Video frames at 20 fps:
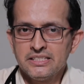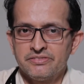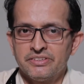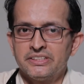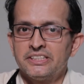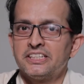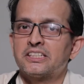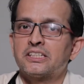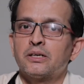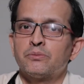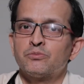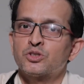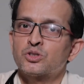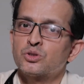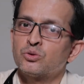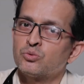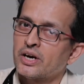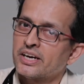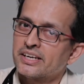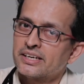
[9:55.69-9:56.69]
When it comes to
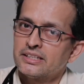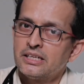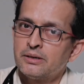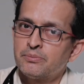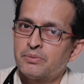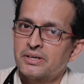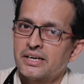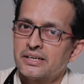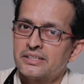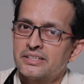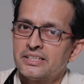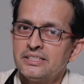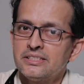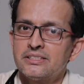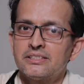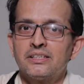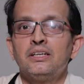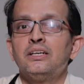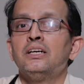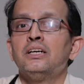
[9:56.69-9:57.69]
viral hepatitis,